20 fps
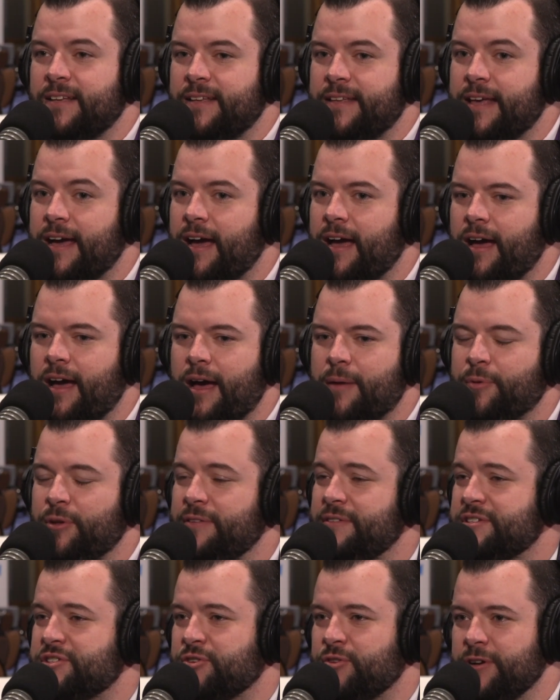Yeah, I
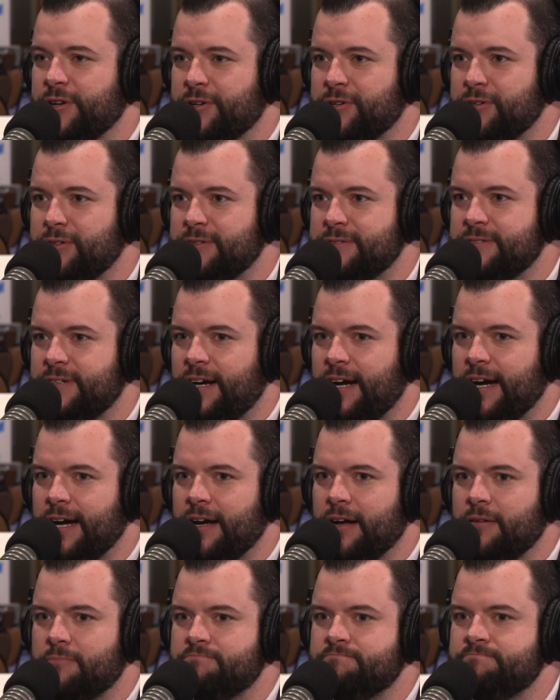believe it's critical
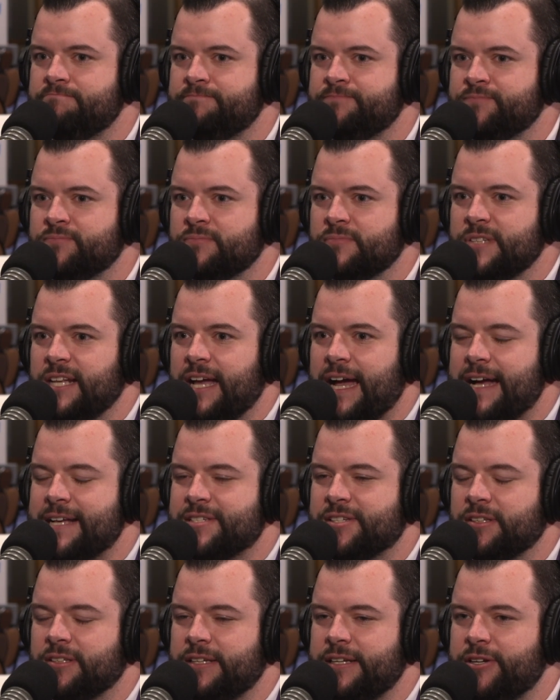
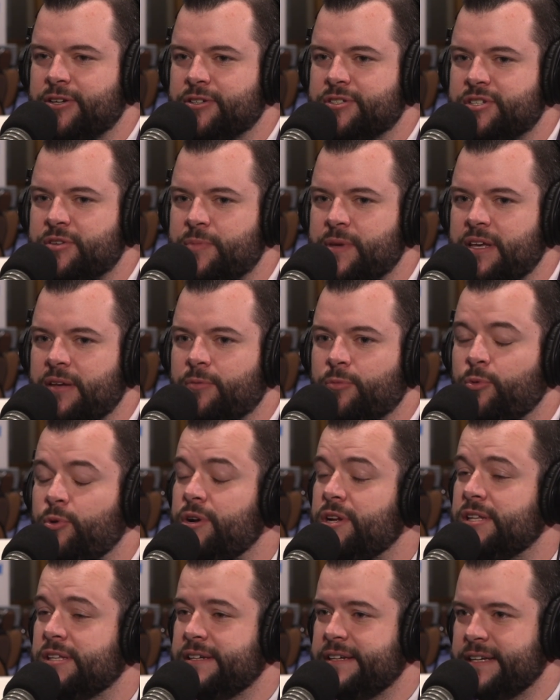as a leader to be
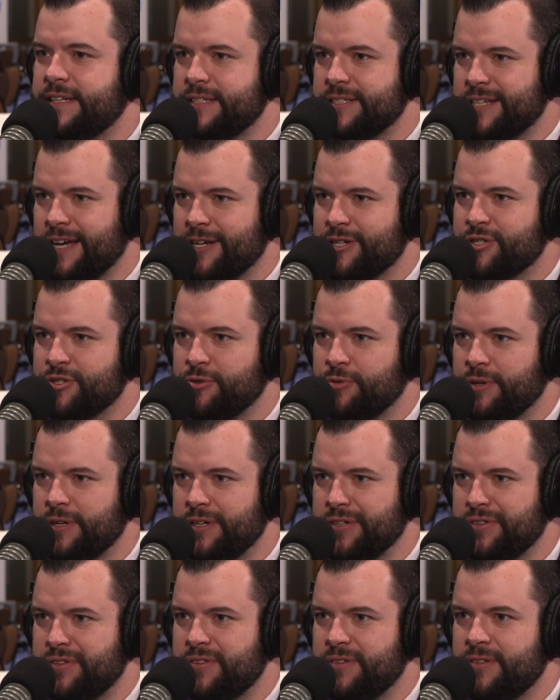really in touch
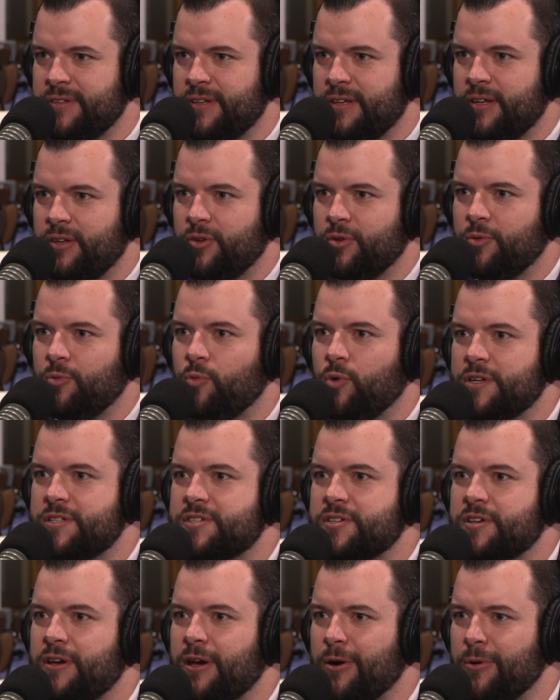with
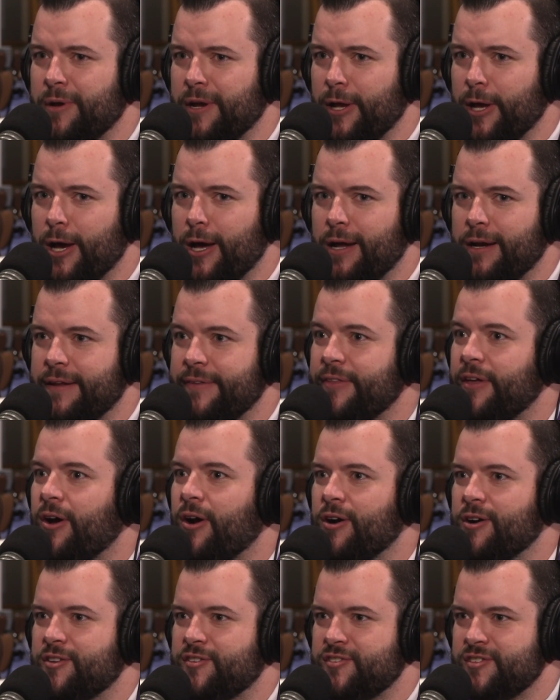what's going on in the
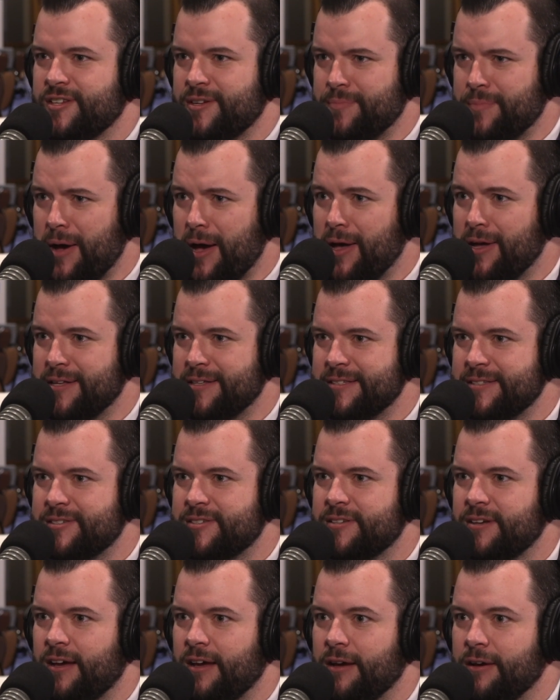hearts and
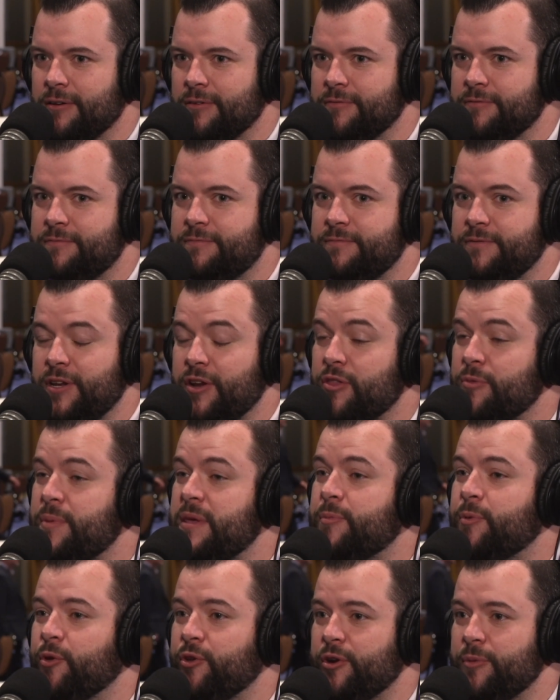minds of the
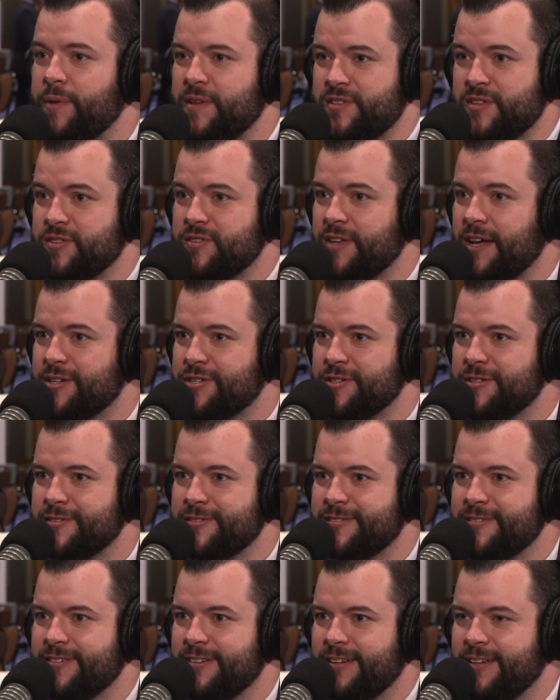people your business
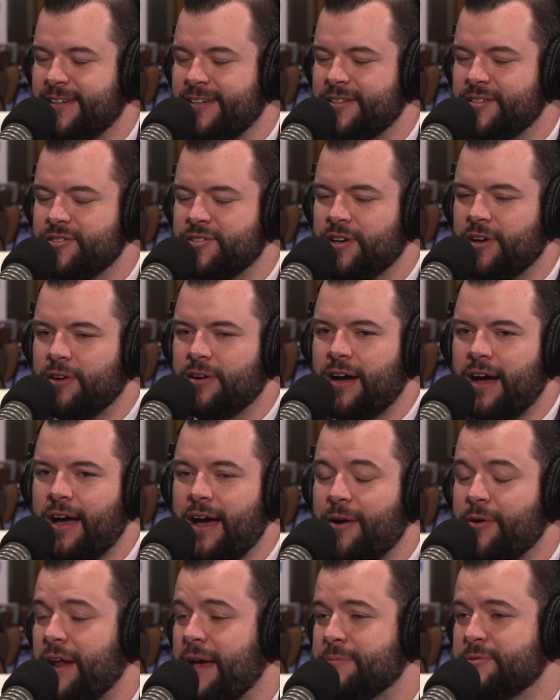touches. So
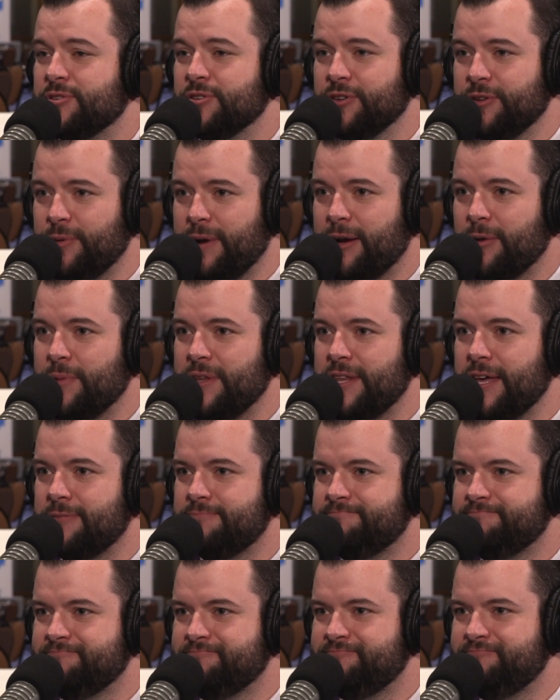I would absolutely recommend that.